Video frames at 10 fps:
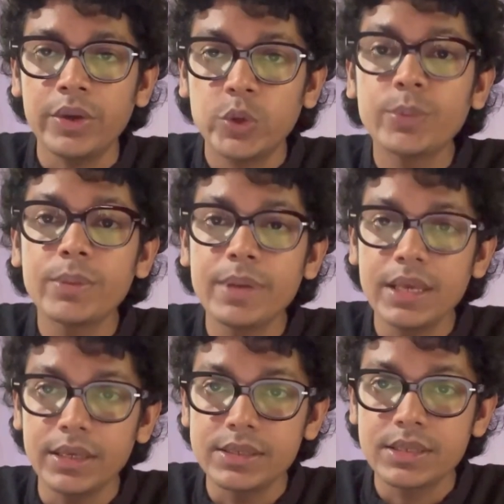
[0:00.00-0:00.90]
human
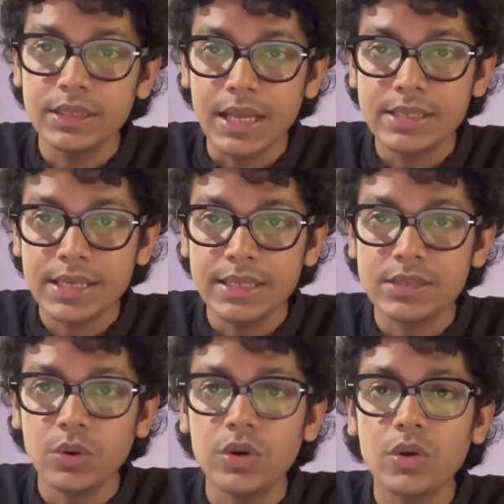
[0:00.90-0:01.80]
beings in that sense,
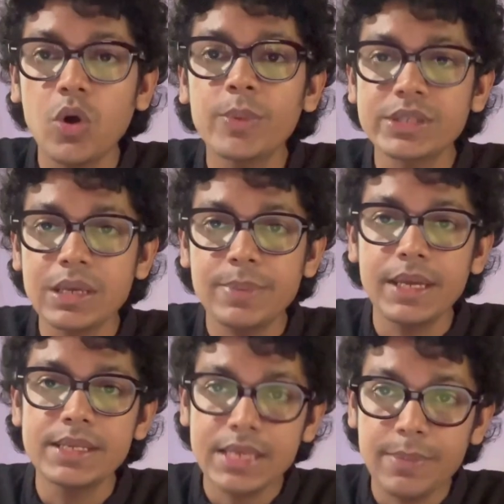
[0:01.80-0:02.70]
or Homo
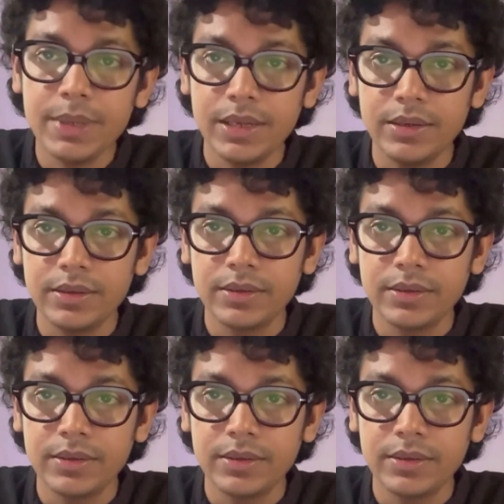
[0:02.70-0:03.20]
sapiens sapien.